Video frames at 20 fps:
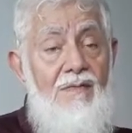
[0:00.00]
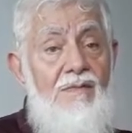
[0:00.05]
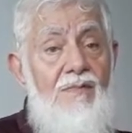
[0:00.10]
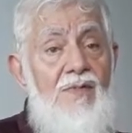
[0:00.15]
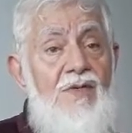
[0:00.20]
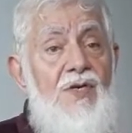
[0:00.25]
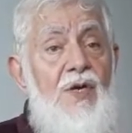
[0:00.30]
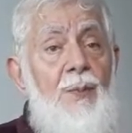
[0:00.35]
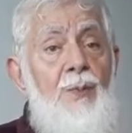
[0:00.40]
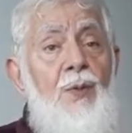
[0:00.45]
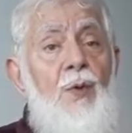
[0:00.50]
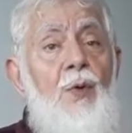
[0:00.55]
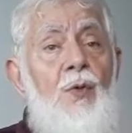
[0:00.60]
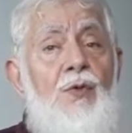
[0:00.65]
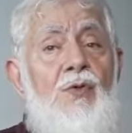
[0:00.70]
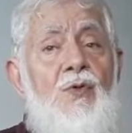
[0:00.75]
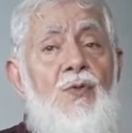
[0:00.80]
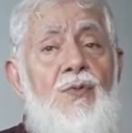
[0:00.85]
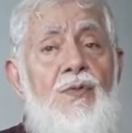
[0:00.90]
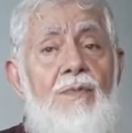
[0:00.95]

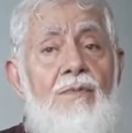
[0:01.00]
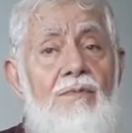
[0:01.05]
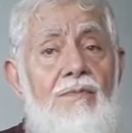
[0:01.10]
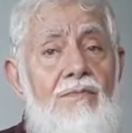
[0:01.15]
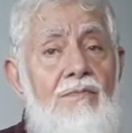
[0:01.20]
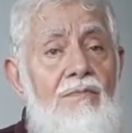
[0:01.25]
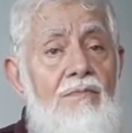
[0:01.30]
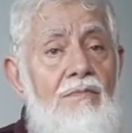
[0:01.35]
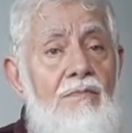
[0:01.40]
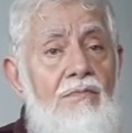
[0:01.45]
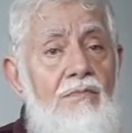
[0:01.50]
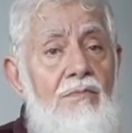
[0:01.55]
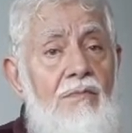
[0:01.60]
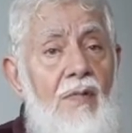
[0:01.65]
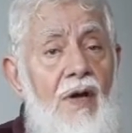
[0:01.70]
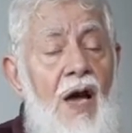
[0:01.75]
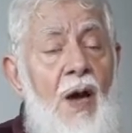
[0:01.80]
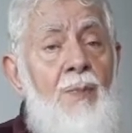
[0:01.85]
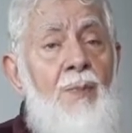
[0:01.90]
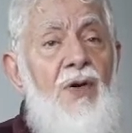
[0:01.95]
Suppose
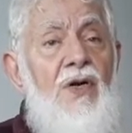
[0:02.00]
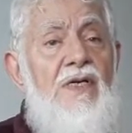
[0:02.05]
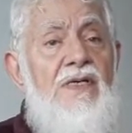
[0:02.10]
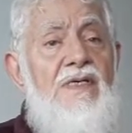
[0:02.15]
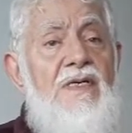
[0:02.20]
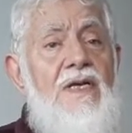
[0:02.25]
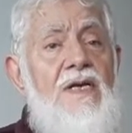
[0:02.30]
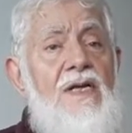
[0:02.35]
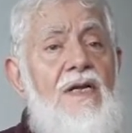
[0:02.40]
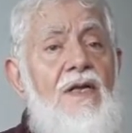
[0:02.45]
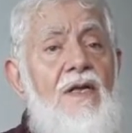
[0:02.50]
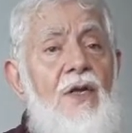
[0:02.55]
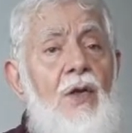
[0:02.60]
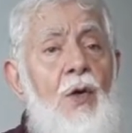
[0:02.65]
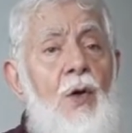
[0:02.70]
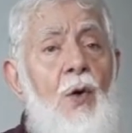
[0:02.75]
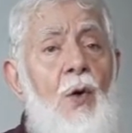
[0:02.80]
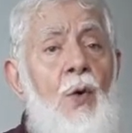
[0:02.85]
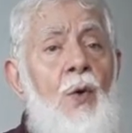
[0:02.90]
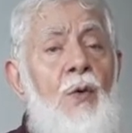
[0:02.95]
a person
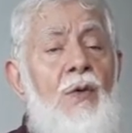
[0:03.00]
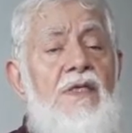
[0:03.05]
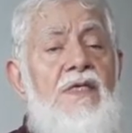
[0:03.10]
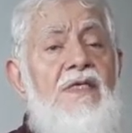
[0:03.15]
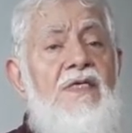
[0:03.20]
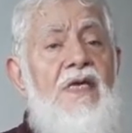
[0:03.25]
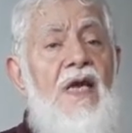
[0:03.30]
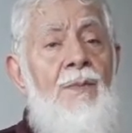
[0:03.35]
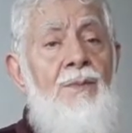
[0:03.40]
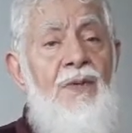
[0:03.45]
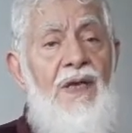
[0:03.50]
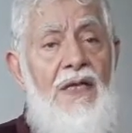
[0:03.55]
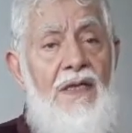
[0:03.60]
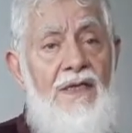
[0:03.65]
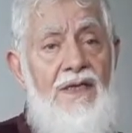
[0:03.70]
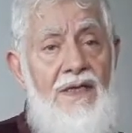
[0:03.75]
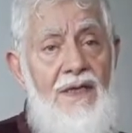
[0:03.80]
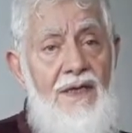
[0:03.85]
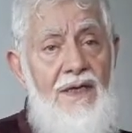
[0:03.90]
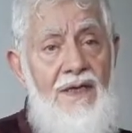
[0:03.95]
owns a
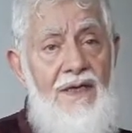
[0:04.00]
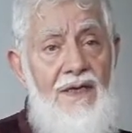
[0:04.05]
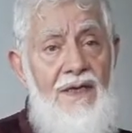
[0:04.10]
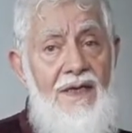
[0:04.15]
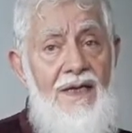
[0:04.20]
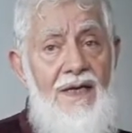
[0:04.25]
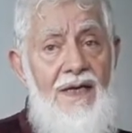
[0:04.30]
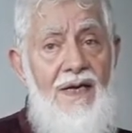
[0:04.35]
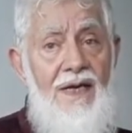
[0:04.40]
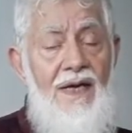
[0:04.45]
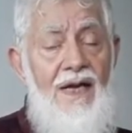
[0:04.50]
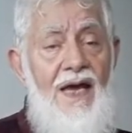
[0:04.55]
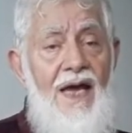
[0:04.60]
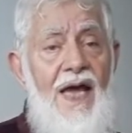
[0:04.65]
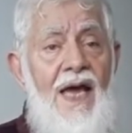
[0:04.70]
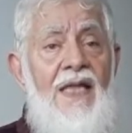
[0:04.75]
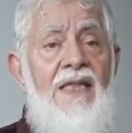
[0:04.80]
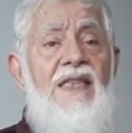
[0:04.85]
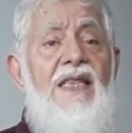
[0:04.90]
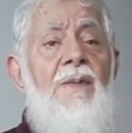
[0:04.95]
building,
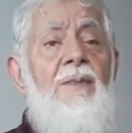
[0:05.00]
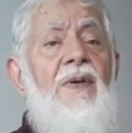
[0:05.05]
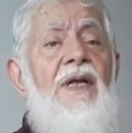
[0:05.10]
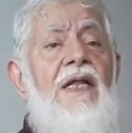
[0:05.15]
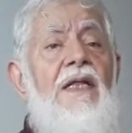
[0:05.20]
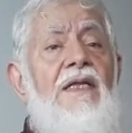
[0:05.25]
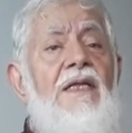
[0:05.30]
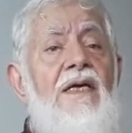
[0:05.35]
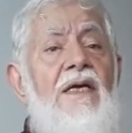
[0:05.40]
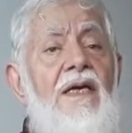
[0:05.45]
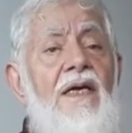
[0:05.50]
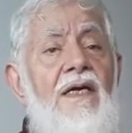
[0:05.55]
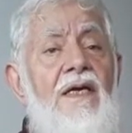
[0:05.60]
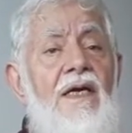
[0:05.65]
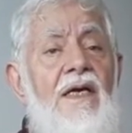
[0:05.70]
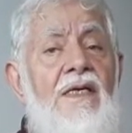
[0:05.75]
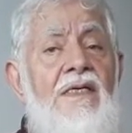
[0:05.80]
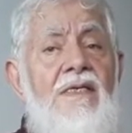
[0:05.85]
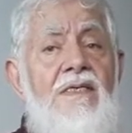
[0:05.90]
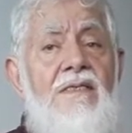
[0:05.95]
and the building
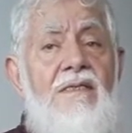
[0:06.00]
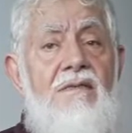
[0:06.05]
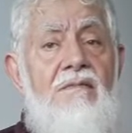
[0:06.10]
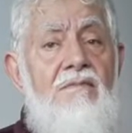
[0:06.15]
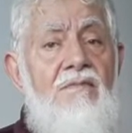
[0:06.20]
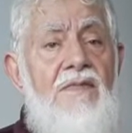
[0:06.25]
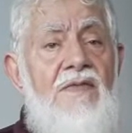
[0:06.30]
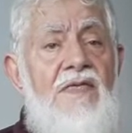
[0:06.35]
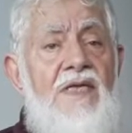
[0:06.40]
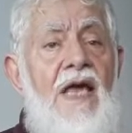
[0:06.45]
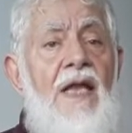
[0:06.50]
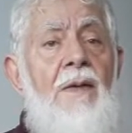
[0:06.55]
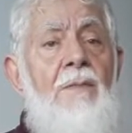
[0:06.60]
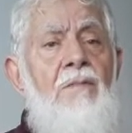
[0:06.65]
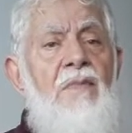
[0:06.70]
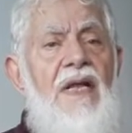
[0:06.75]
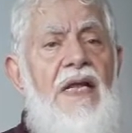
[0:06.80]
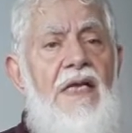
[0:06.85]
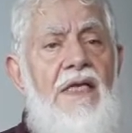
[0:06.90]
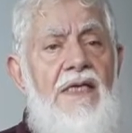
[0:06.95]
is $10
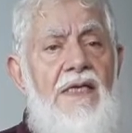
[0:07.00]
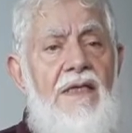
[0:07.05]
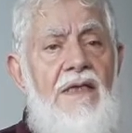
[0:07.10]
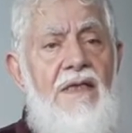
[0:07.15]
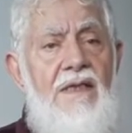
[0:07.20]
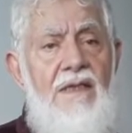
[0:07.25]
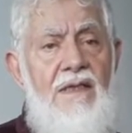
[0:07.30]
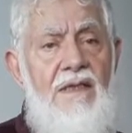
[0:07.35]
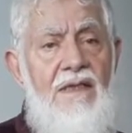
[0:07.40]
million.